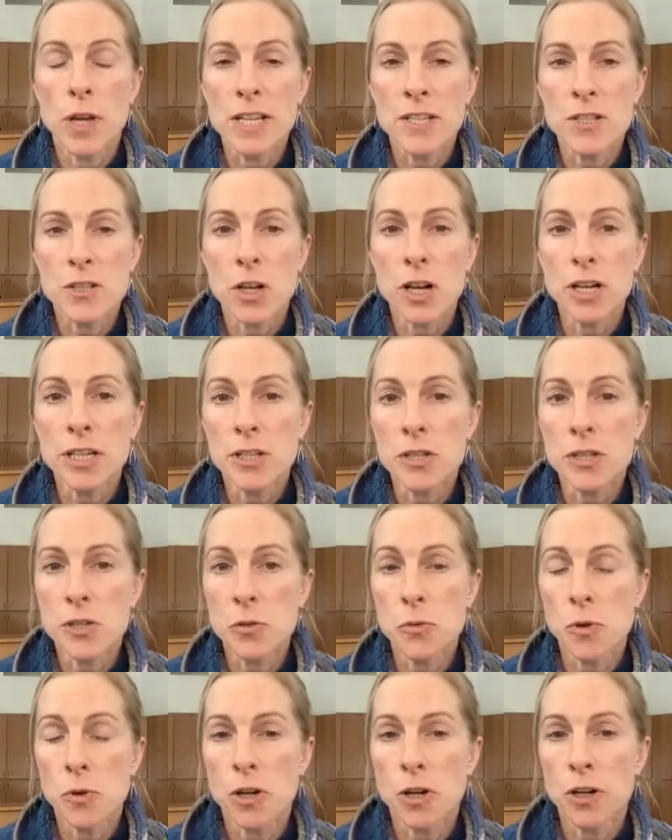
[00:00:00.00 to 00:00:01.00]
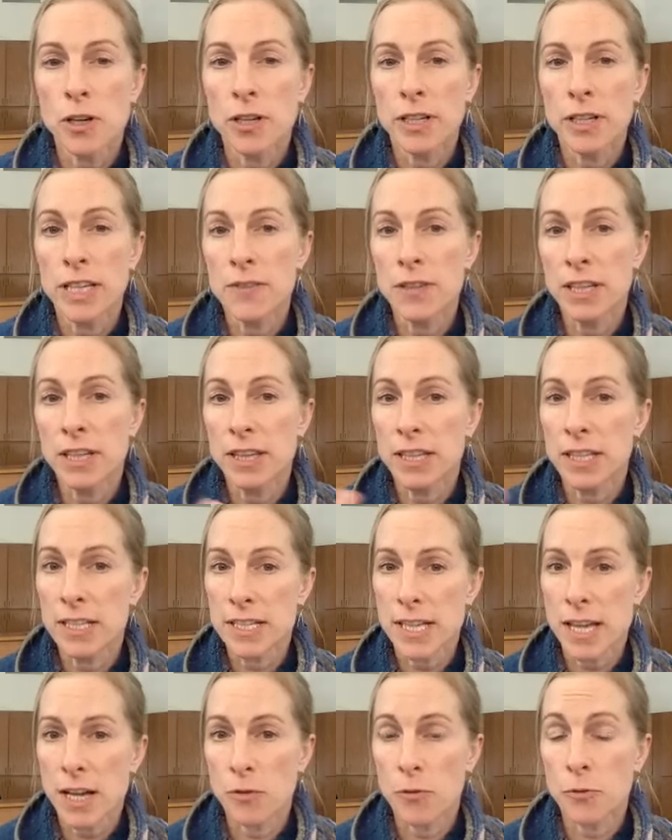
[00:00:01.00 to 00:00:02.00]
as long as you are giving
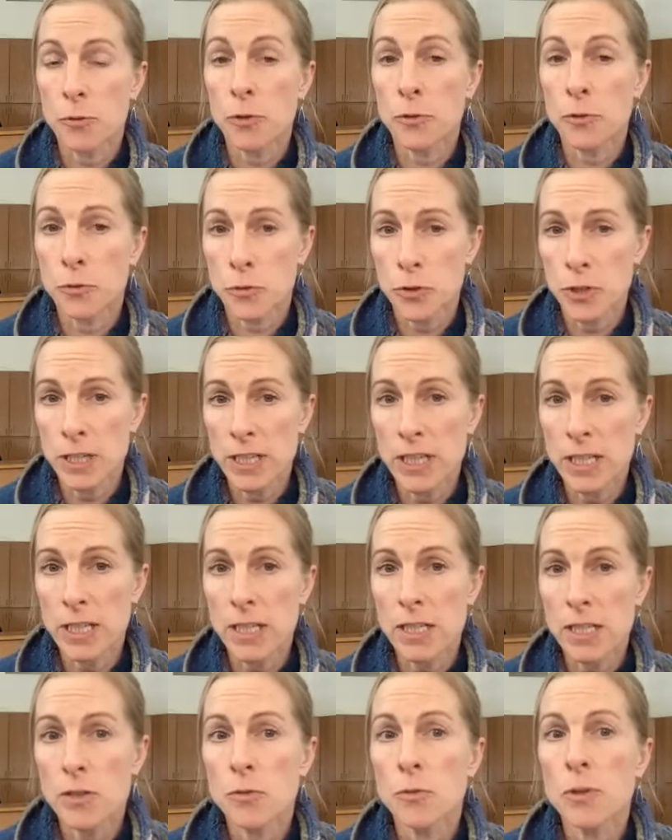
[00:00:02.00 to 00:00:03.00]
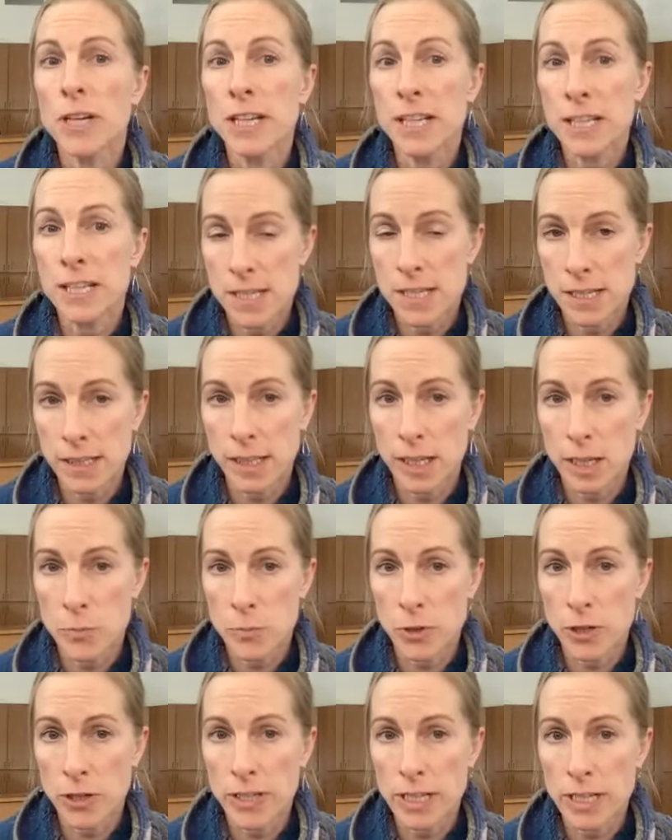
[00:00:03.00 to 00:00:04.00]
things out for free, running a seed
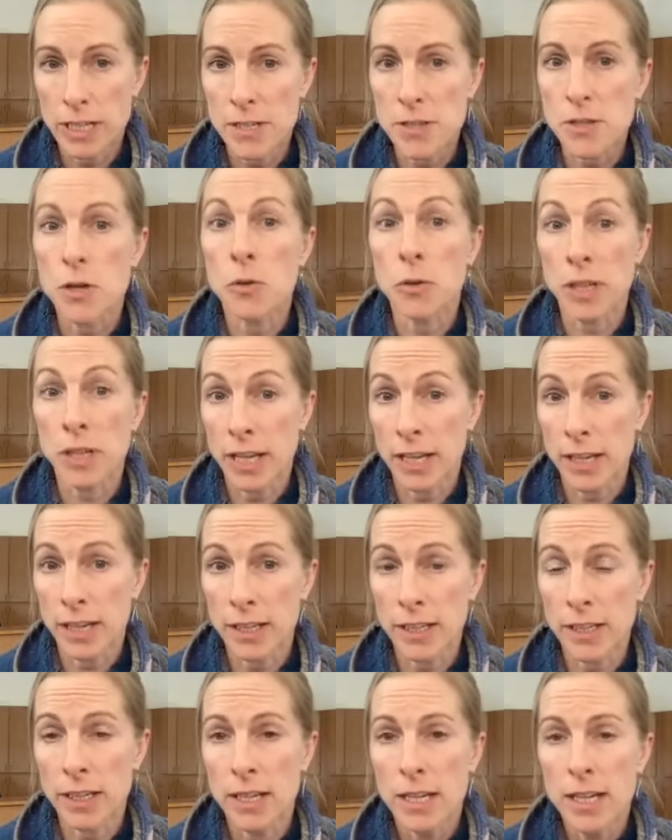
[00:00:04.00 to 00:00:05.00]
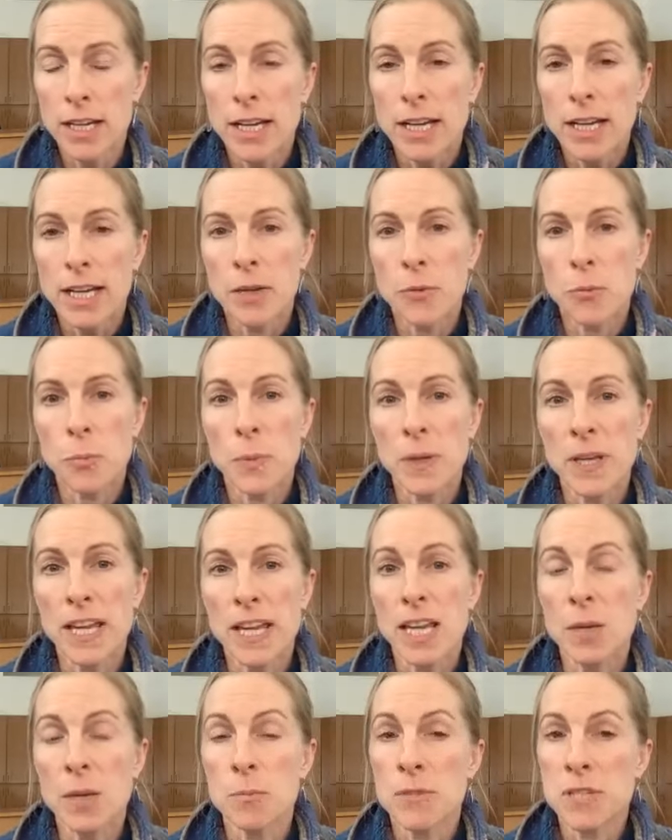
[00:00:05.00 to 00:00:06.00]
library is okay. It
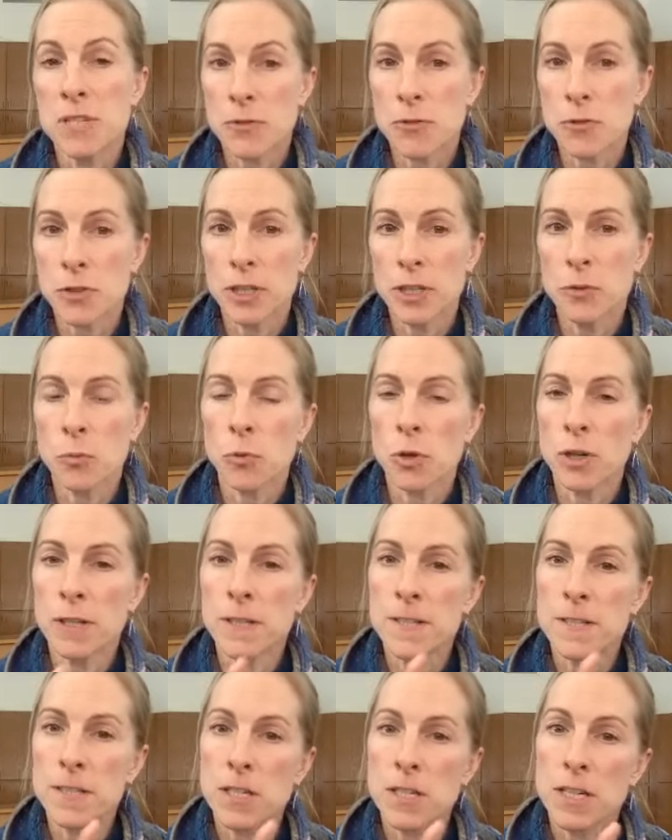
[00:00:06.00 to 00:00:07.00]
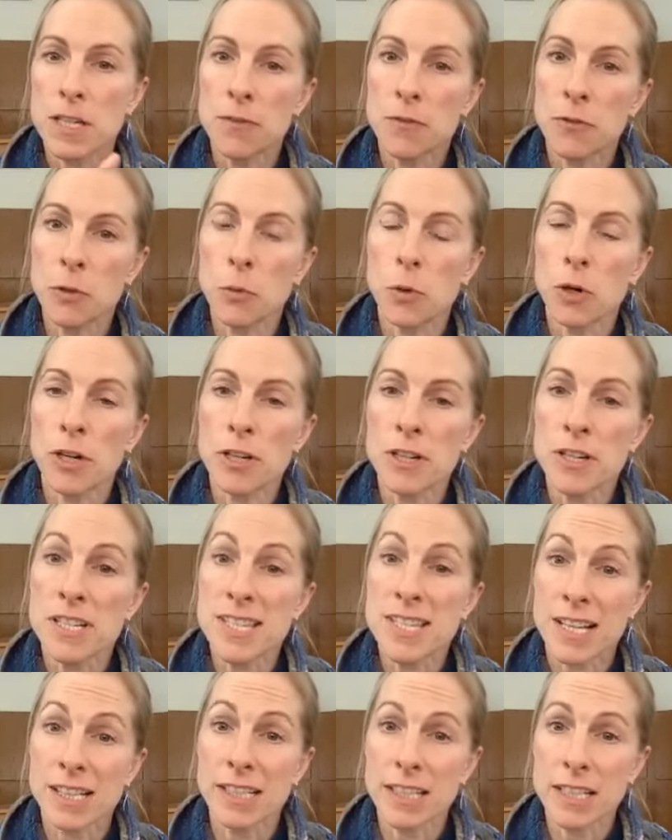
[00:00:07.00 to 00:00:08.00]
became different once if you are
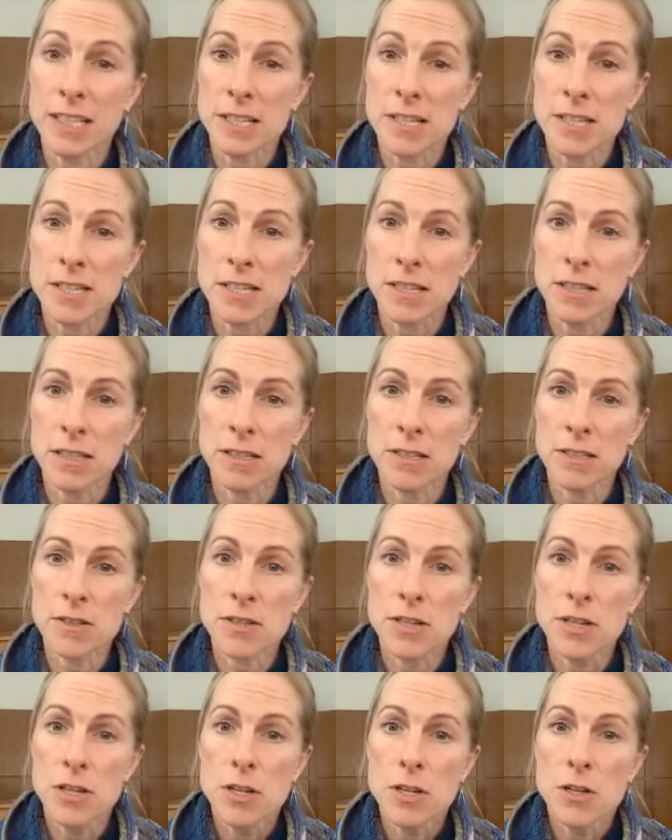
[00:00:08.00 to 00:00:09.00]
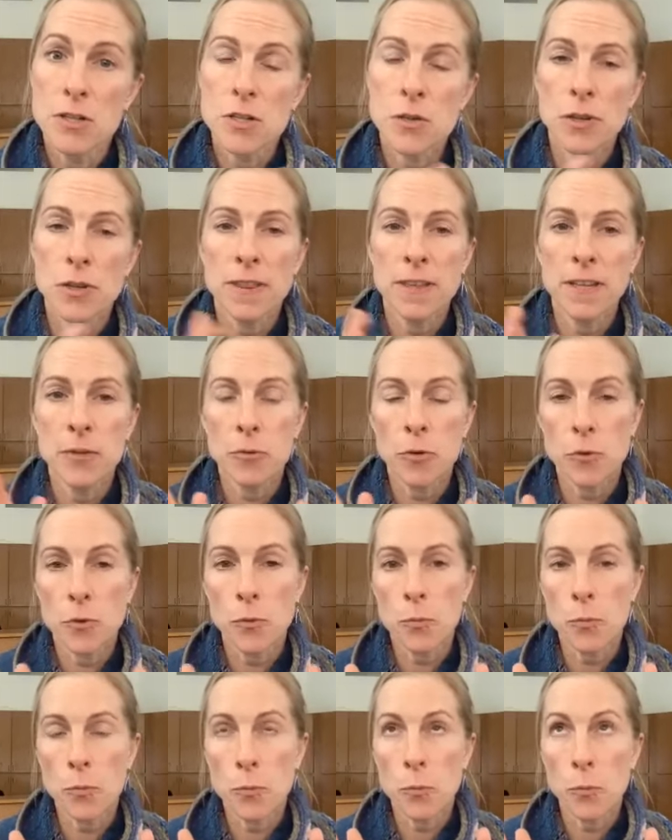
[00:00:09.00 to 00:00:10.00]
selling seeds. So I think
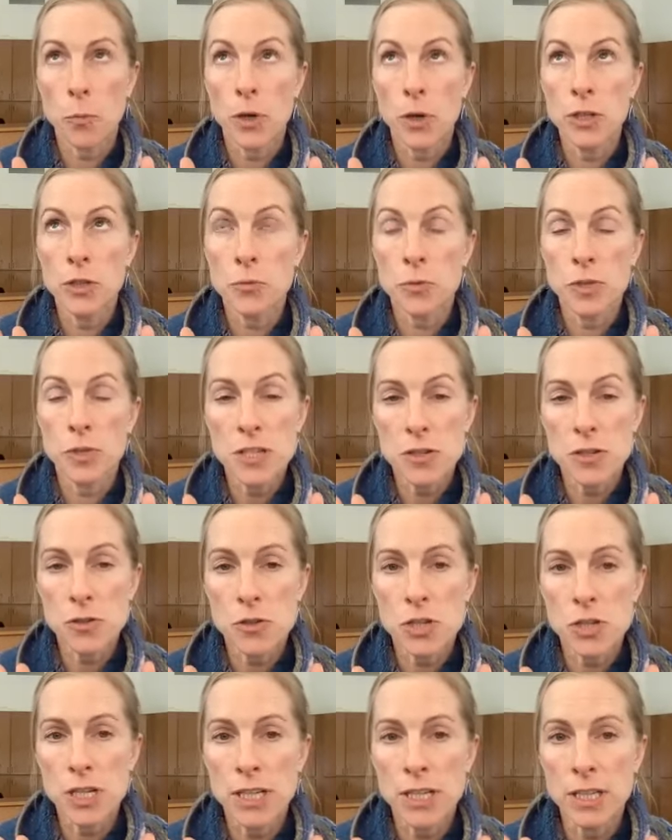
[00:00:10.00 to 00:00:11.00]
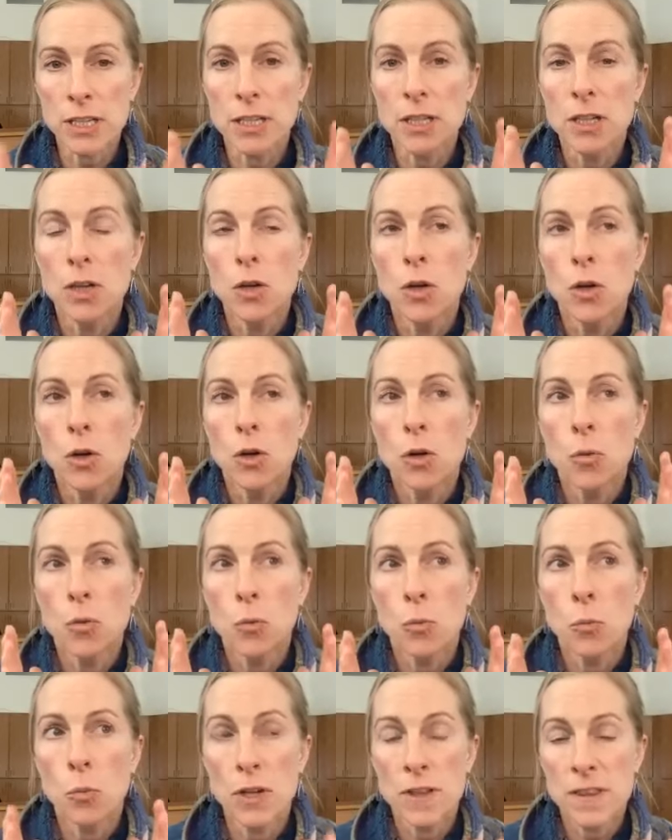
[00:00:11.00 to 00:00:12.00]
when you're researching
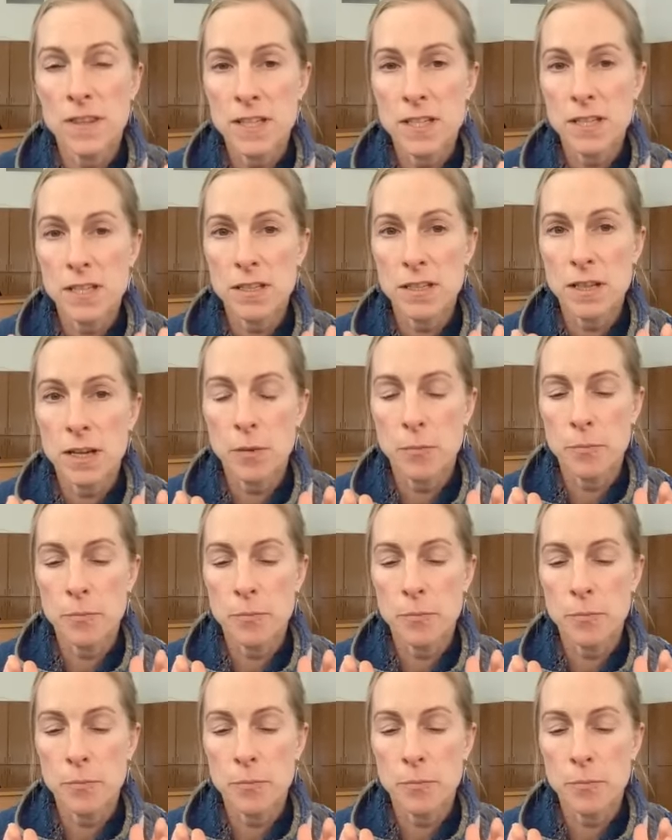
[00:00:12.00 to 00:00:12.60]
what the